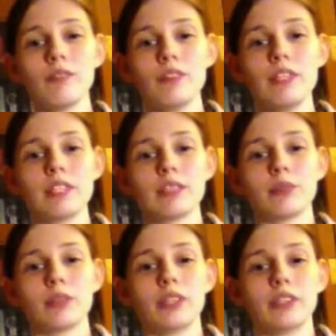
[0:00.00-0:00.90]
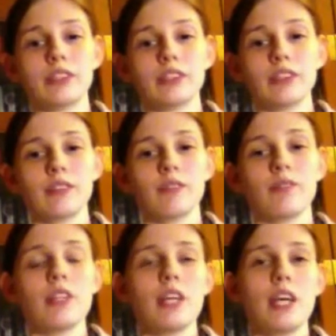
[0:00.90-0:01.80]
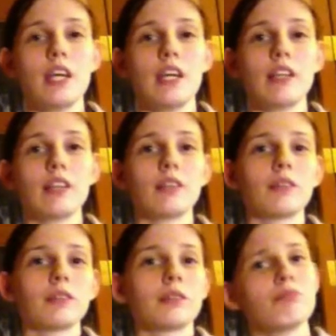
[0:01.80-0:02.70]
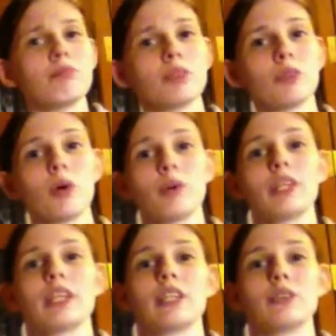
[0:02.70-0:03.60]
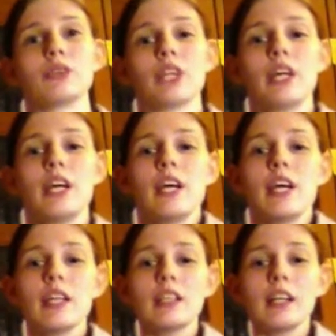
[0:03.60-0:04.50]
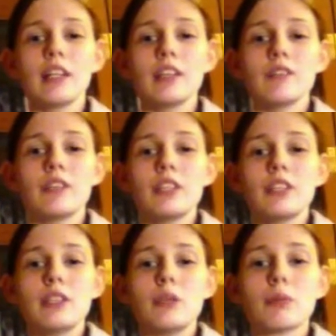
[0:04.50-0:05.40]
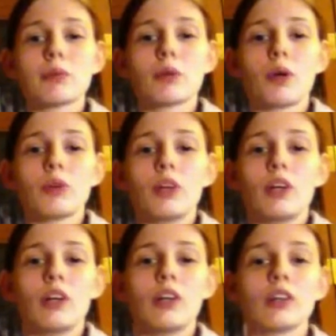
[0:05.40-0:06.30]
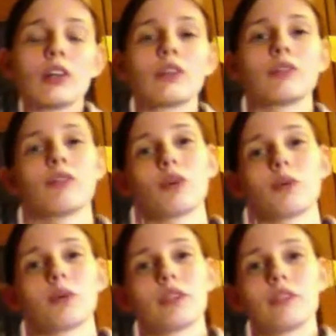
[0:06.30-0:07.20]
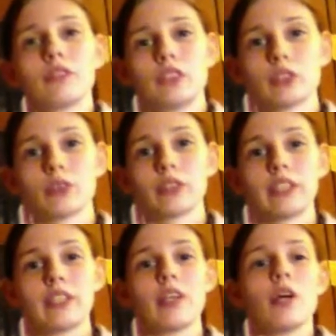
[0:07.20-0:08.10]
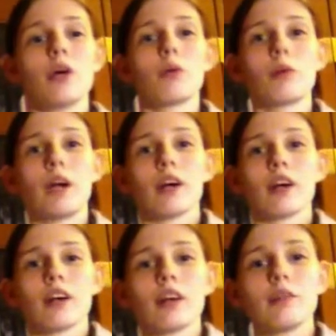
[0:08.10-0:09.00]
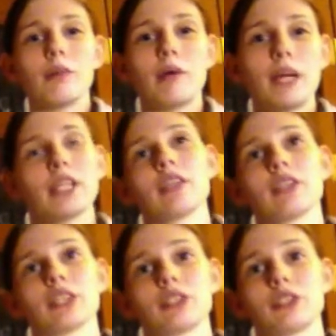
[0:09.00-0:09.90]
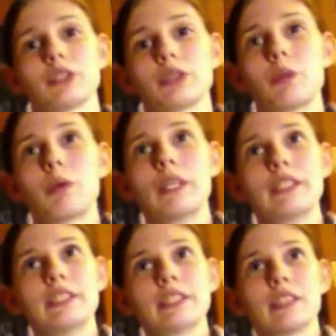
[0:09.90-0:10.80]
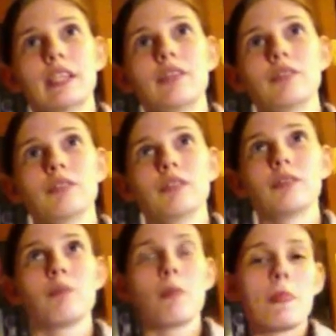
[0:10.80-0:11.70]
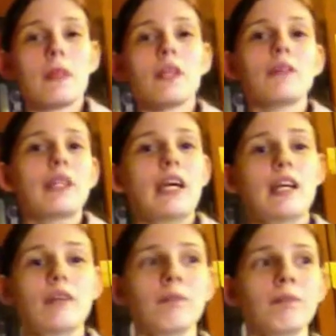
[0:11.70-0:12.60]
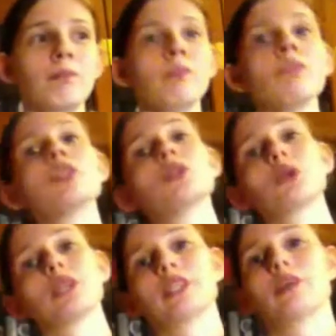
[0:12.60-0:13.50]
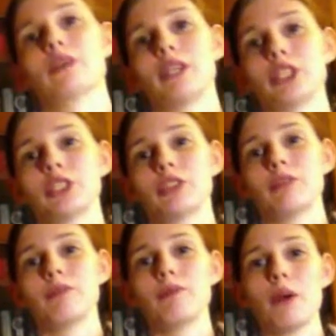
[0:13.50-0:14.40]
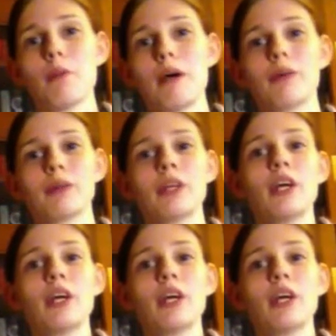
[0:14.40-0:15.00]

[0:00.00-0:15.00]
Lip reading: This was a quote that I used in kind of the prologue forward of the story, where my main character was kind of giving a short narration about